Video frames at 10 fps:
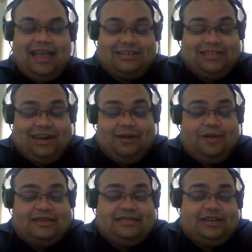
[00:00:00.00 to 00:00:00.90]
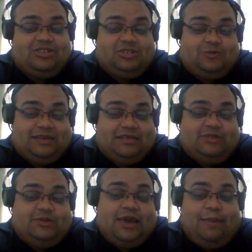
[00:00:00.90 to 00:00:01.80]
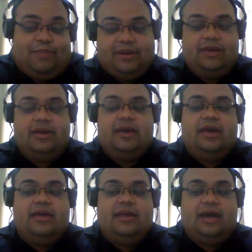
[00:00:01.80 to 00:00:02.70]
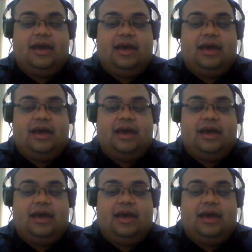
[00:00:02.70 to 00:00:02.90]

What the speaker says: Actually, there are bugs that are just waiting to happen, and